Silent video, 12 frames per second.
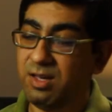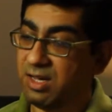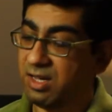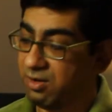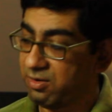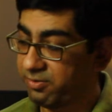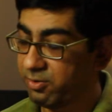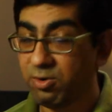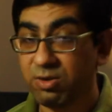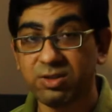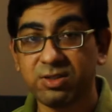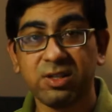And of
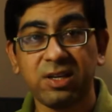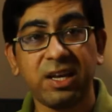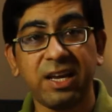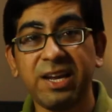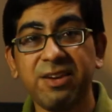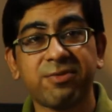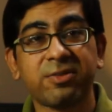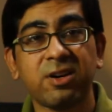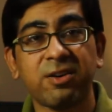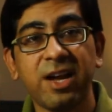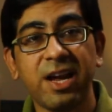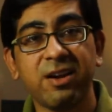course,
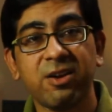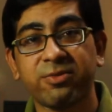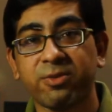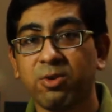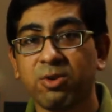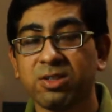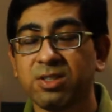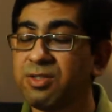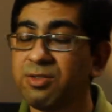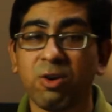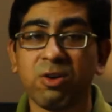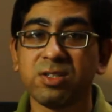infrared is
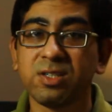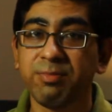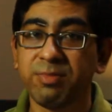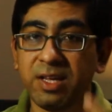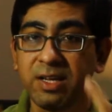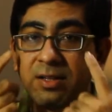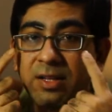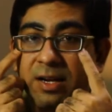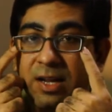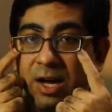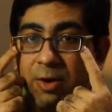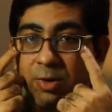not something that
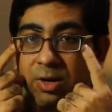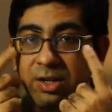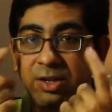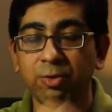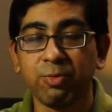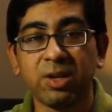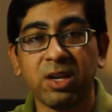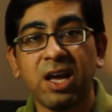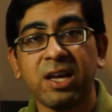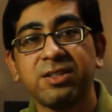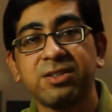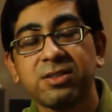our human
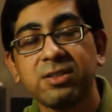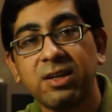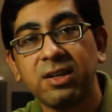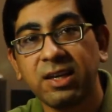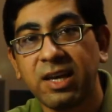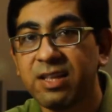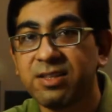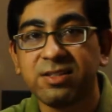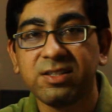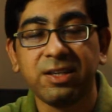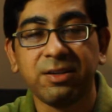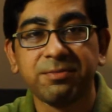eyes can
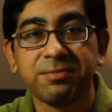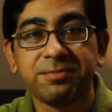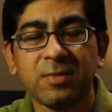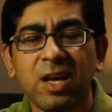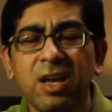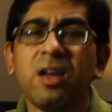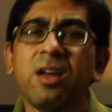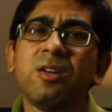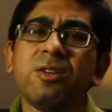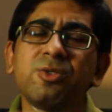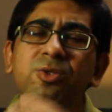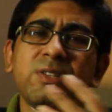see.
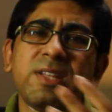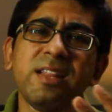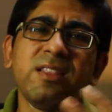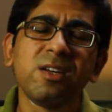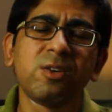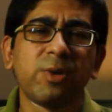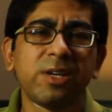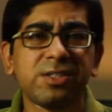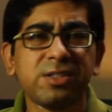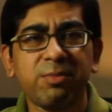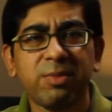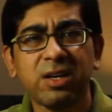So then the
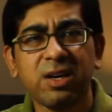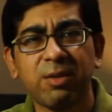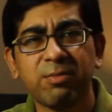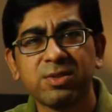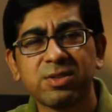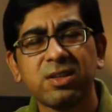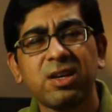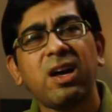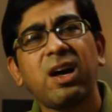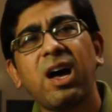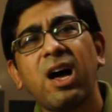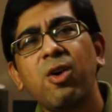question becomes,
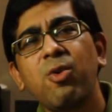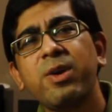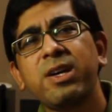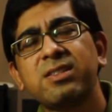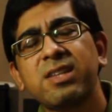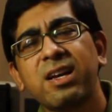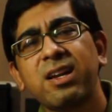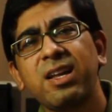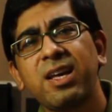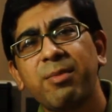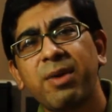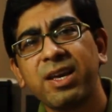how
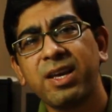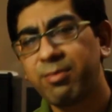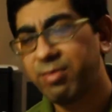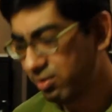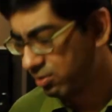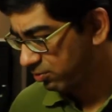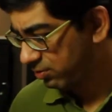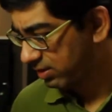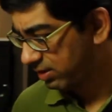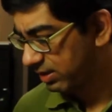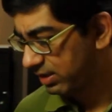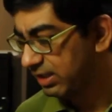exactly am I able to
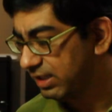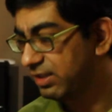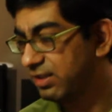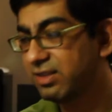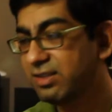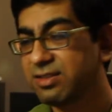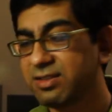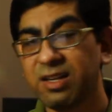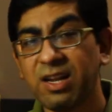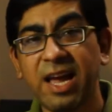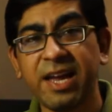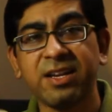see this
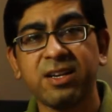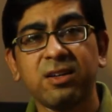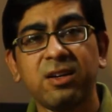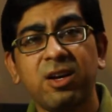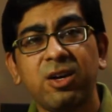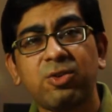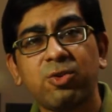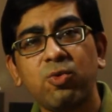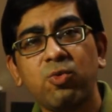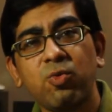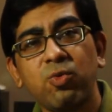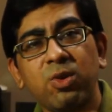light
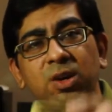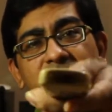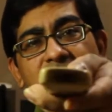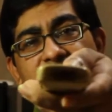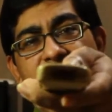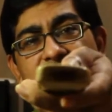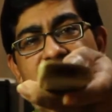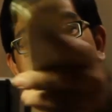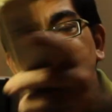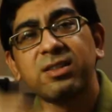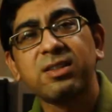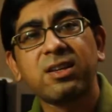through
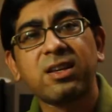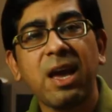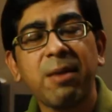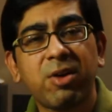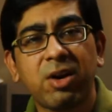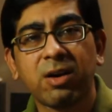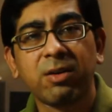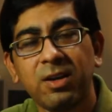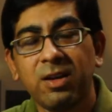this camera?